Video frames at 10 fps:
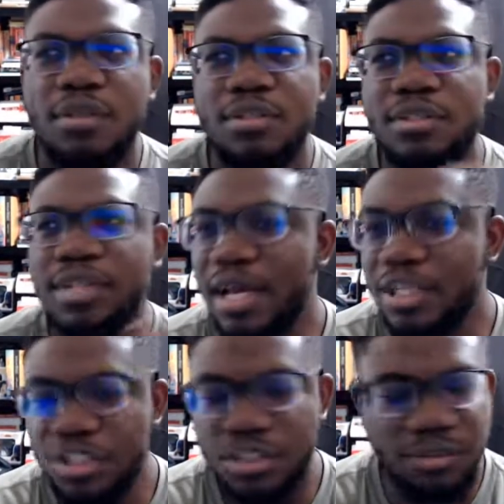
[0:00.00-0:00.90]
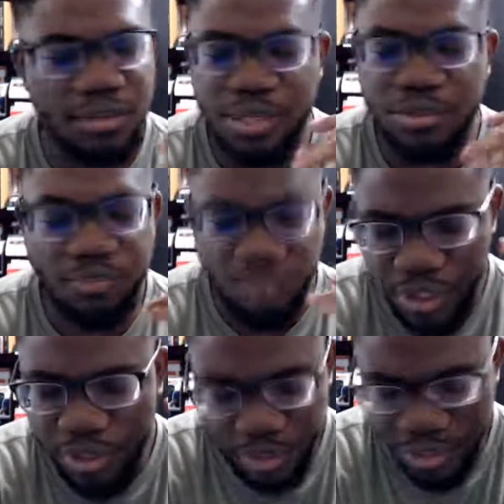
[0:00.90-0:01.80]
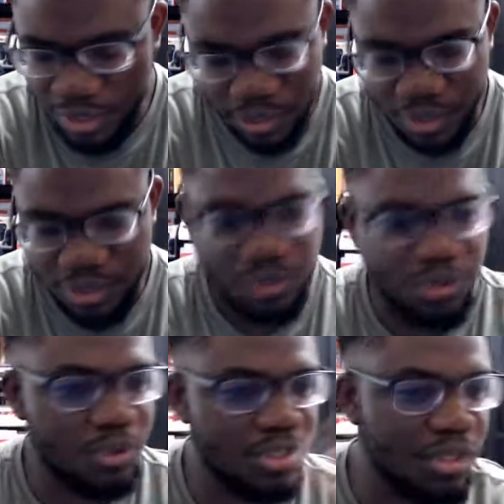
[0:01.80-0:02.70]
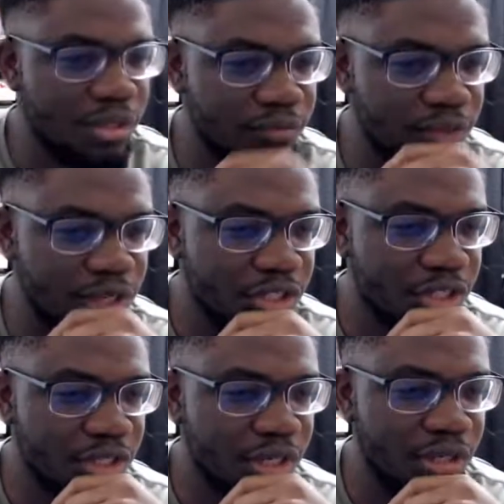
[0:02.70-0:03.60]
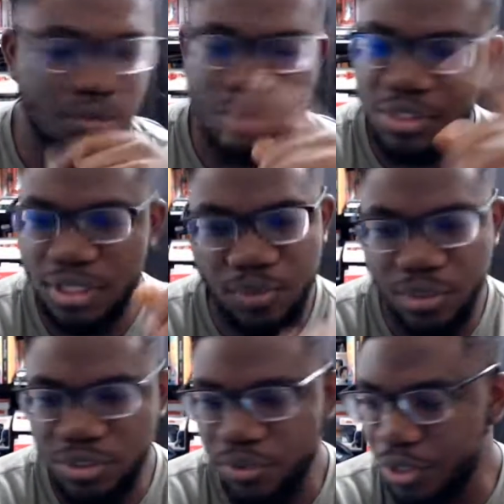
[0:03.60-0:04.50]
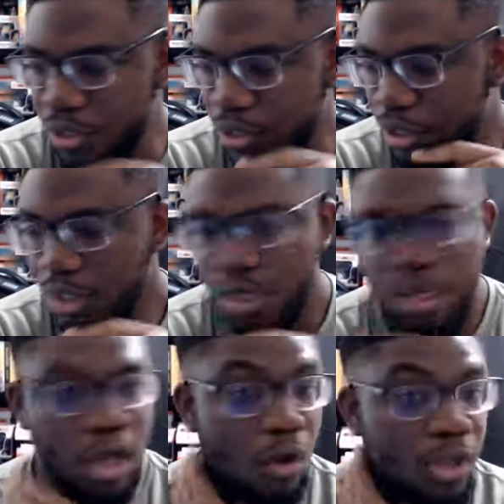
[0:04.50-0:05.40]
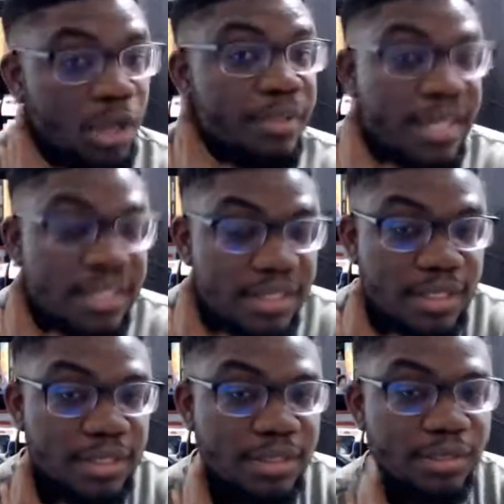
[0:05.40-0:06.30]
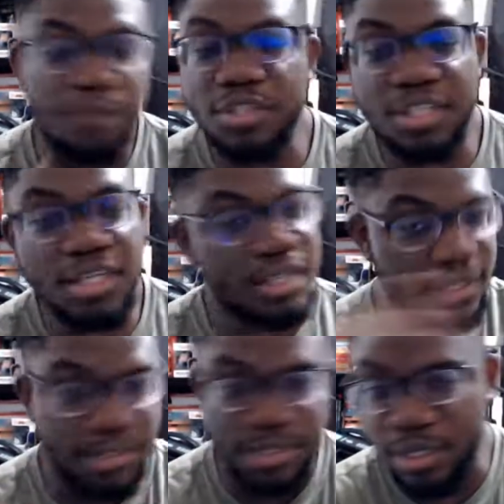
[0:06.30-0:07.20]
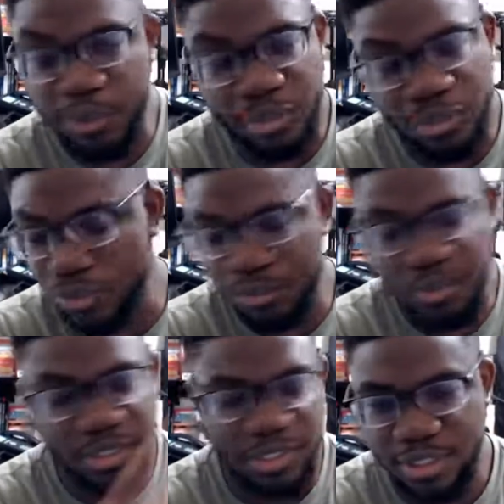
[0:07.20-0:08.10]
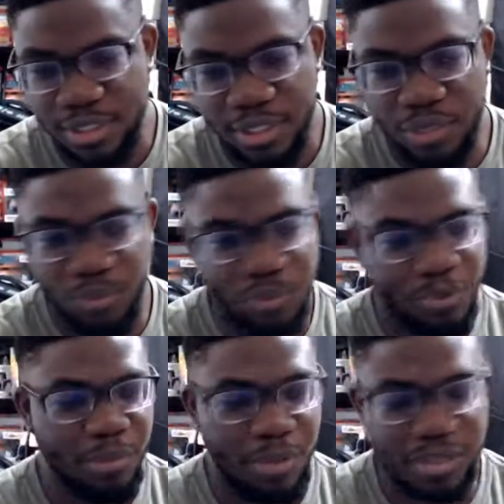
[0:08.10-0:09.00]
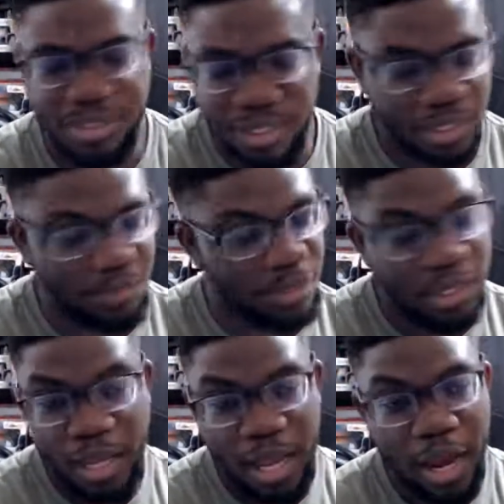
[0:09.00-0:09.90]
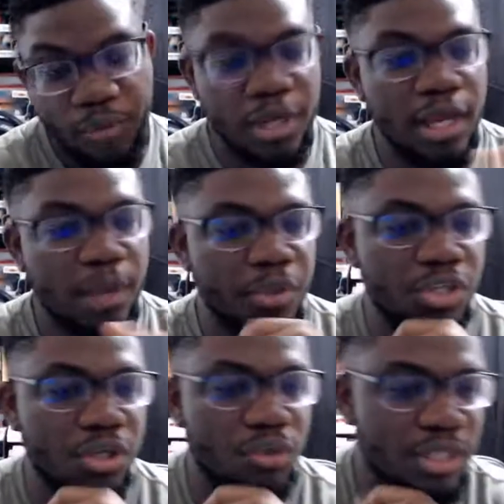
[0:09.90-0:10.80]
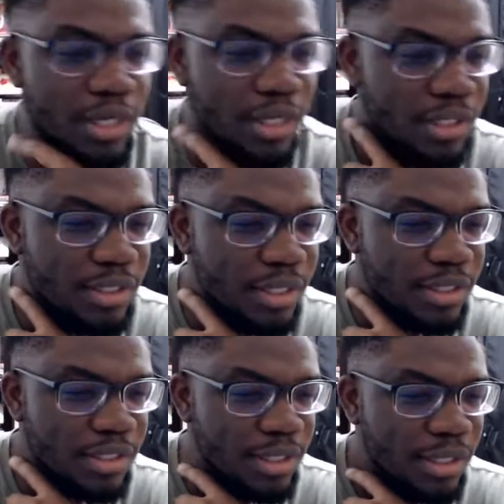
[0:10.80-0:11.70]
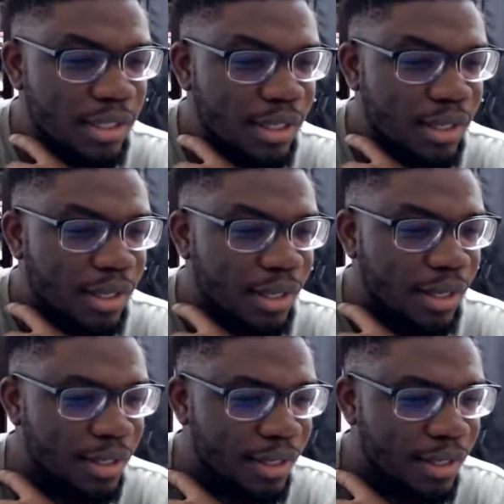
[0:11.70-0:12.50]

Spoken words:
/ like some really crazy things. So you would see the notification and you would see what's going on. I'll keep testing. So if you see tests anyway, just know it's me testing again. Don't worry about signing in. But I really appreciate you signing in, DSD. And